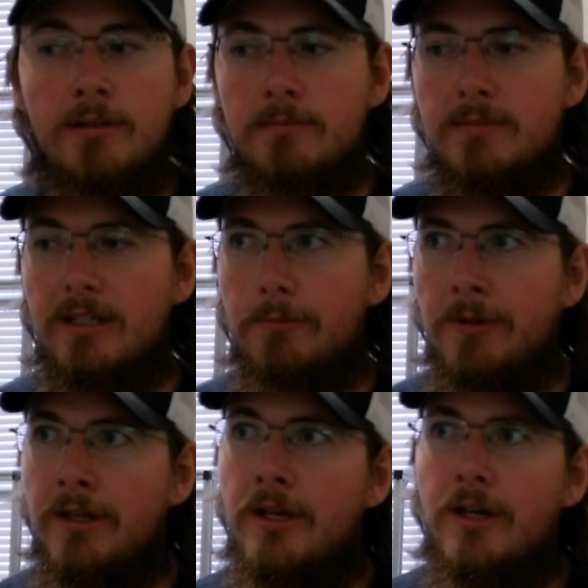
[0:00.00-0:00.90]
Now,
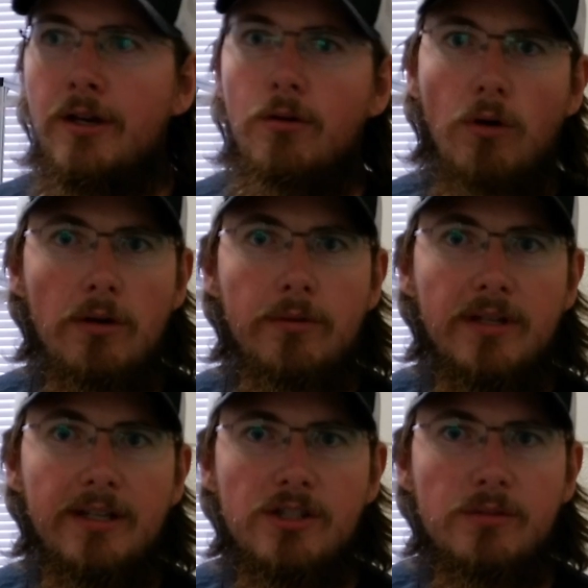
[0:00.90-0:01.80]
why wouldn't
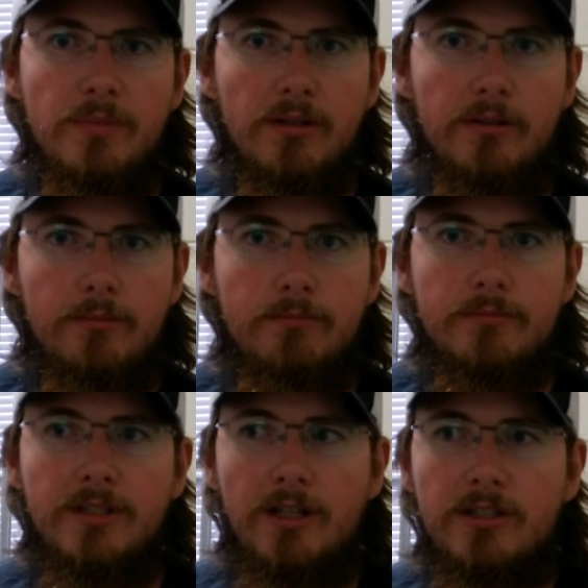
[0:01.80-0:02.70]
I just build
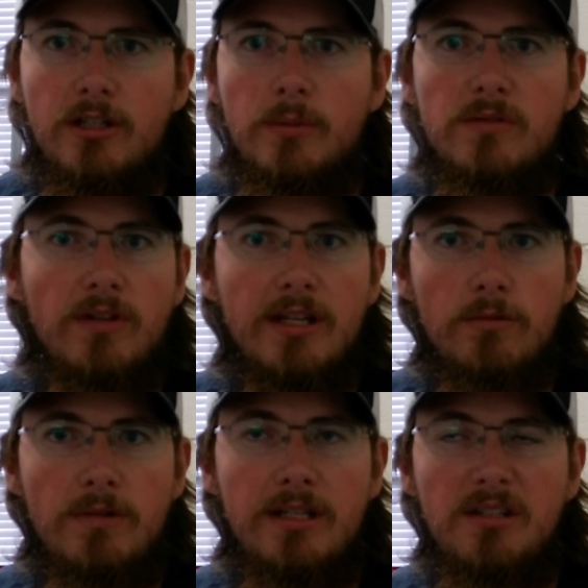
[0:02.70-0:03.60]
an autonomous flying
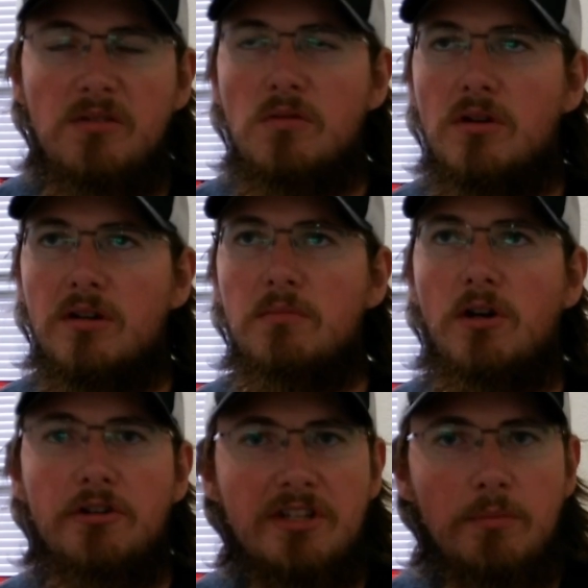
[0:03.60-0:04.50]
wing or
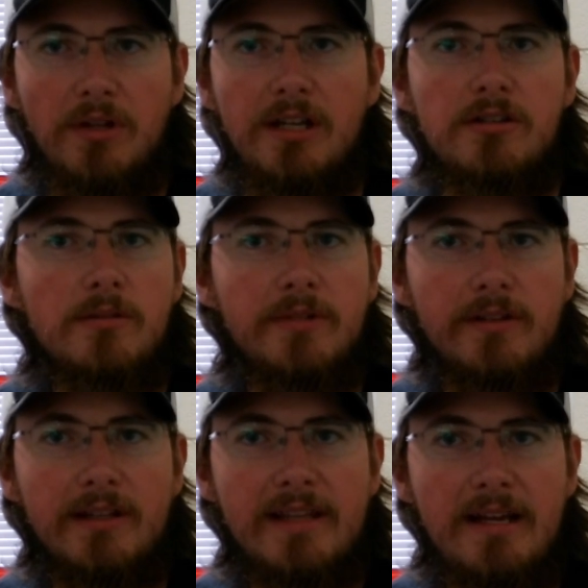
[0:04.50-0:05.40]
RC plane or something
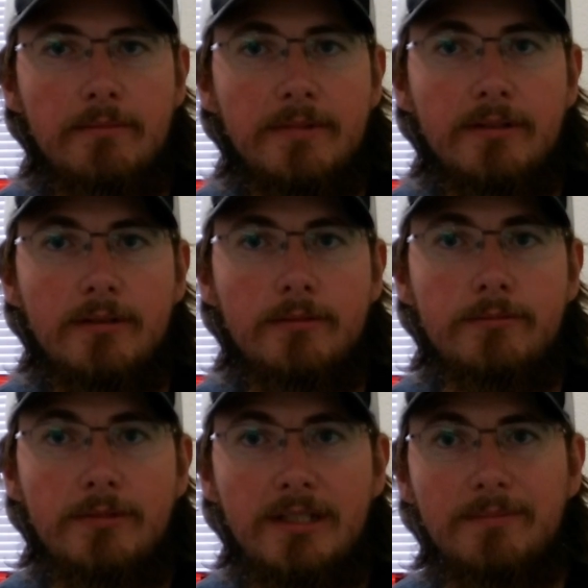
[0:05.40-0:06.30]
like that?
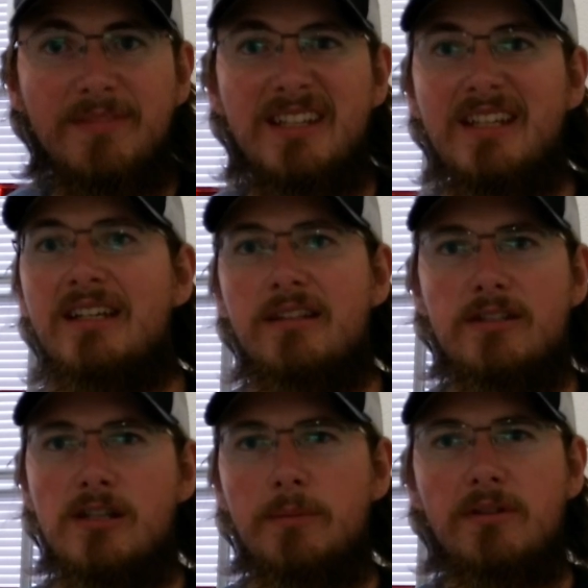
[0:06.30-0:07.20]
Well, there's
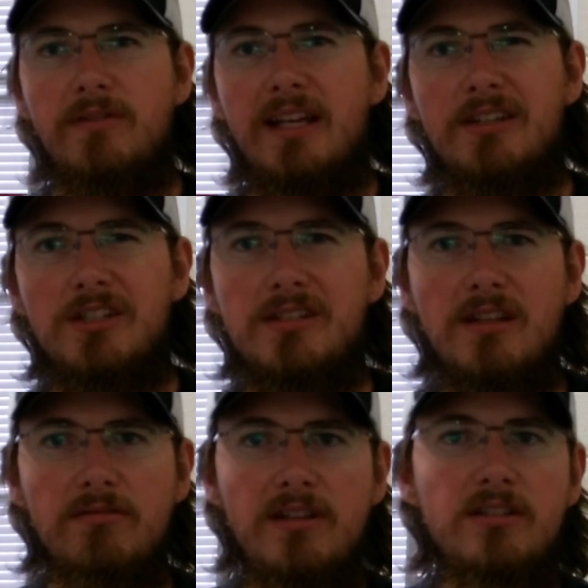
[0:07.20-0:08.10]
a couple of advantages
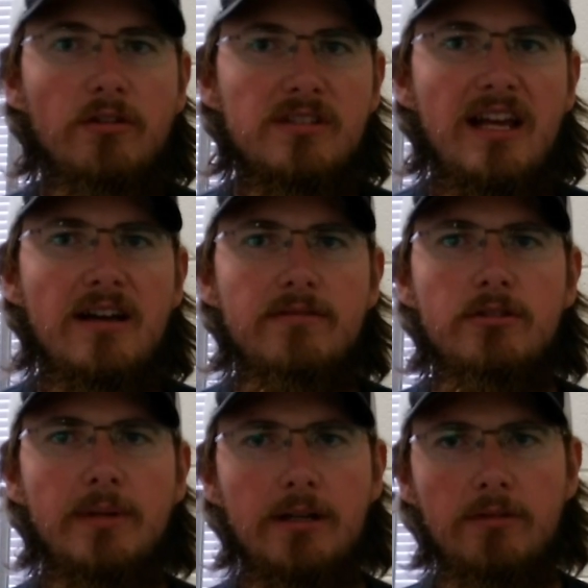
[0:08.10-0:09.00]
that VTOLs have to
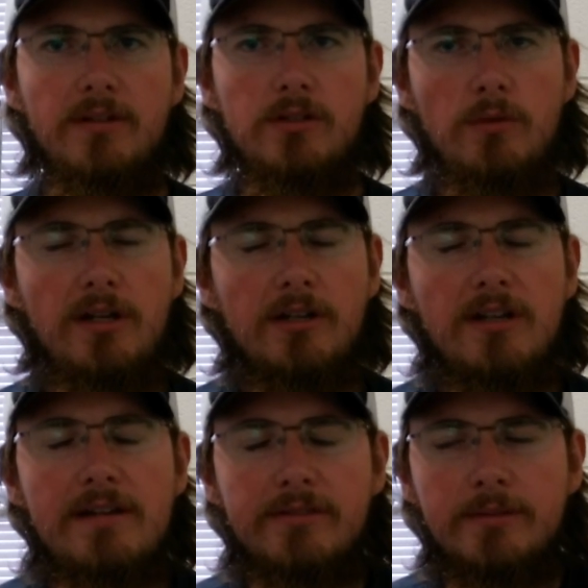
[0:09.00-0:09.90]
regular fixed-wing
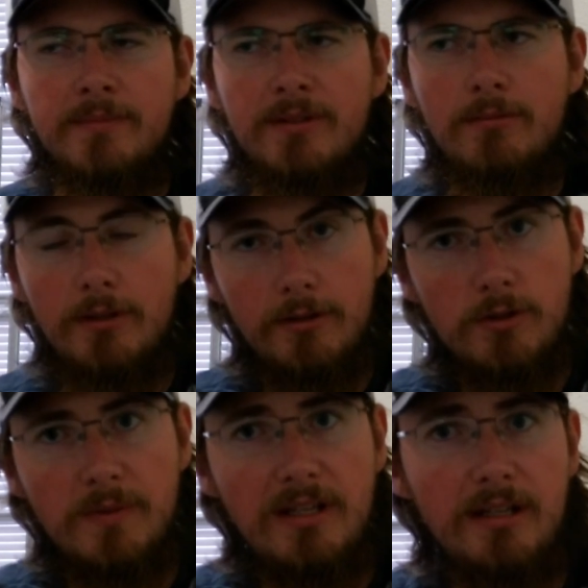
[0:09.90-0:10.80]
aircraft. One of those
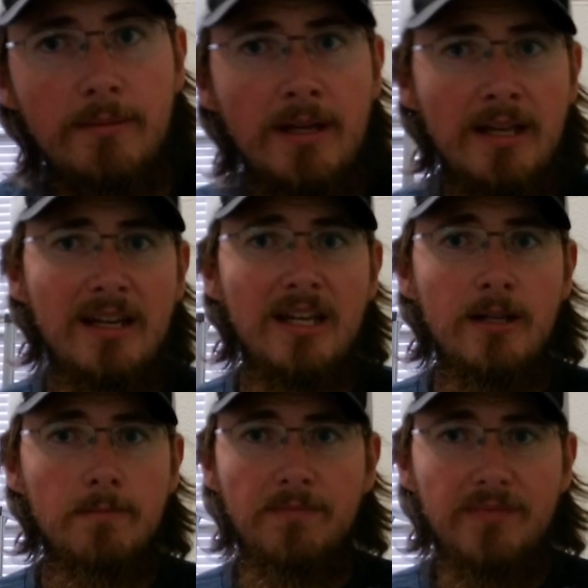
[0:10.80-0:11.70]
being
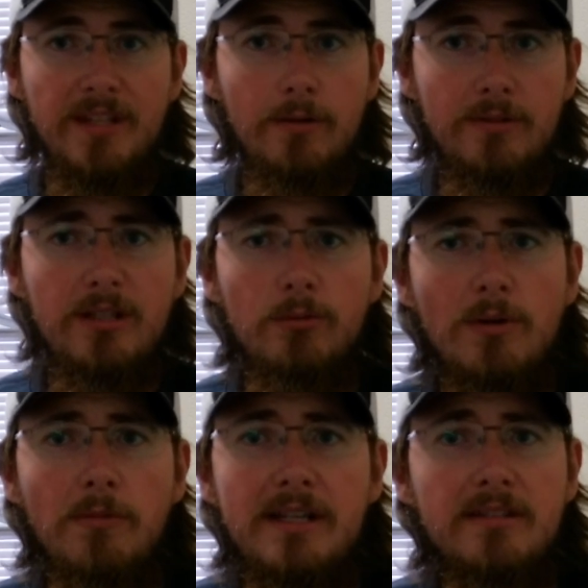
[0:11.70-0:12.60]
they don't need a
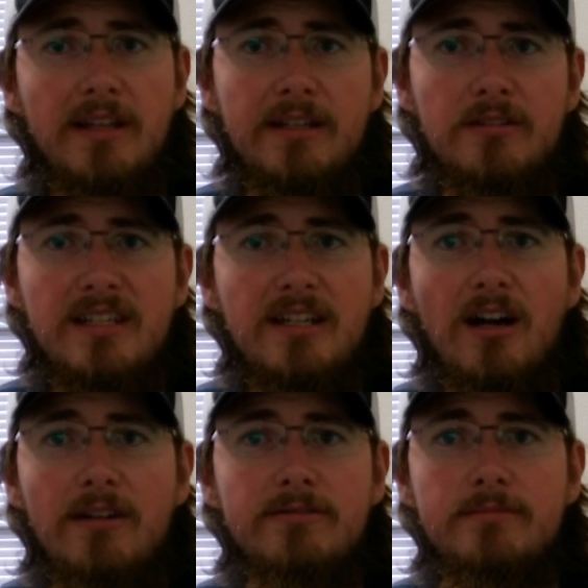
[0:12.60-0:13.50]
runway to land or take
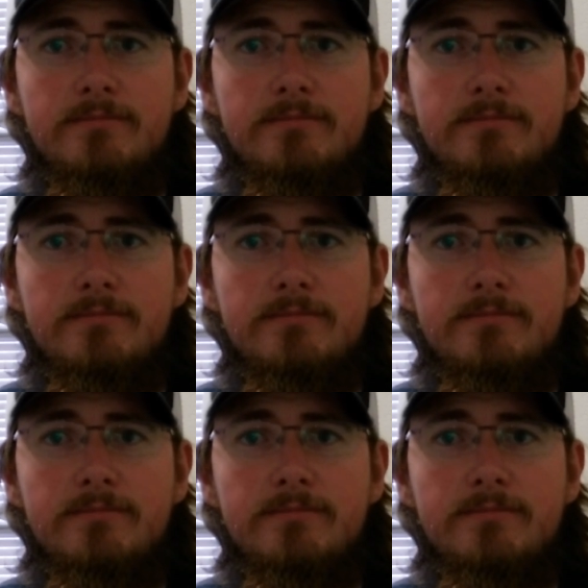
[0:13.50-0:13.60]
off.